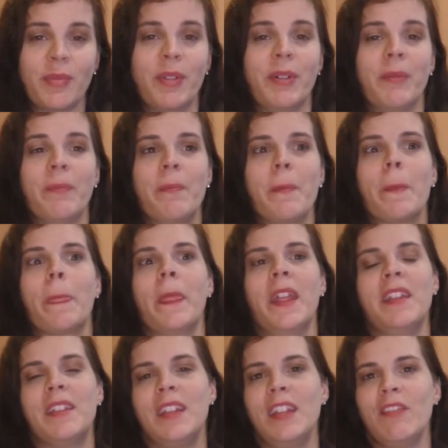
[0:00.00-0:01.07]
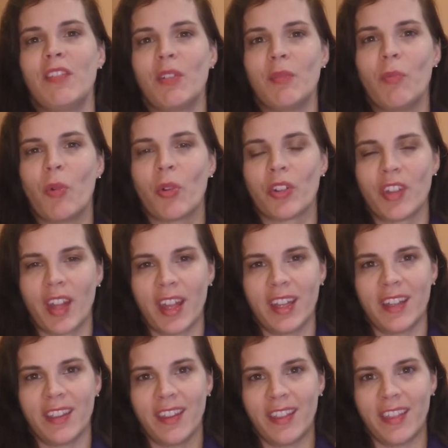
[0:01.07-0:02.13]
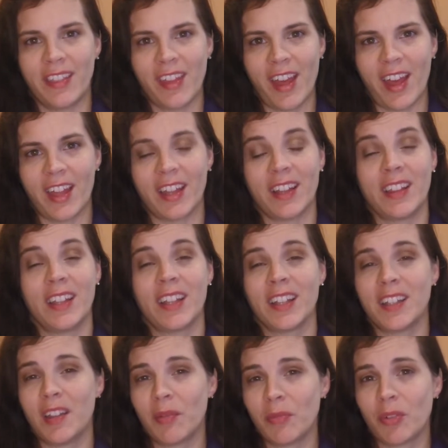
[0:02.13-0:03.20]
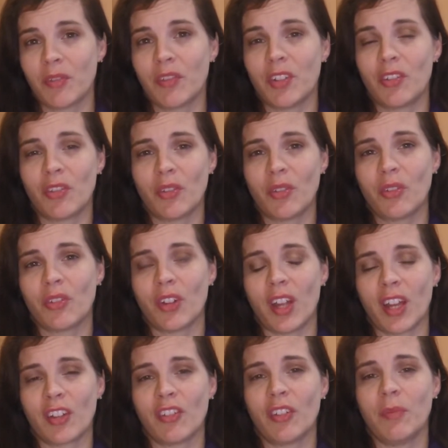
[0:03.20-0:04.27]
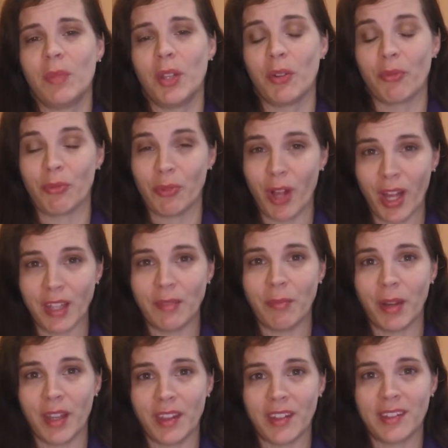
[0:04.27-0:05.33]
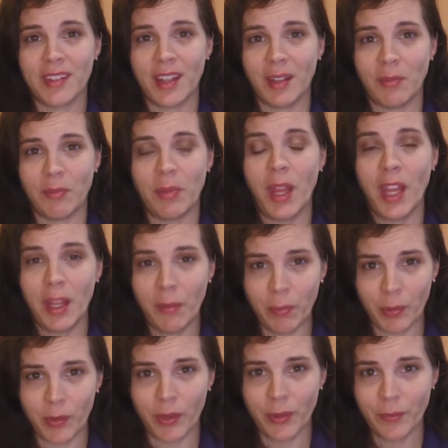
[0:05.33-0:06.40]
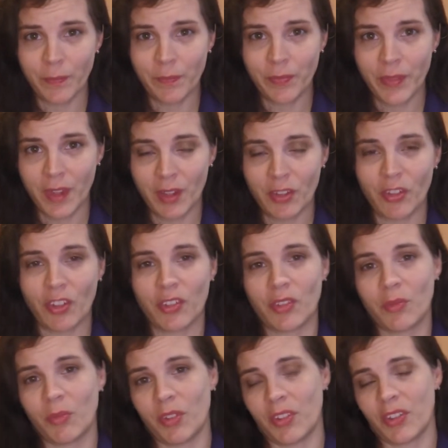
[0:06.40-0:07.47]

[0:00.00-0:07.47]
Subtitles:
Well, it's even more tight than that. I think a number of these stores are actually being run by the same people, just with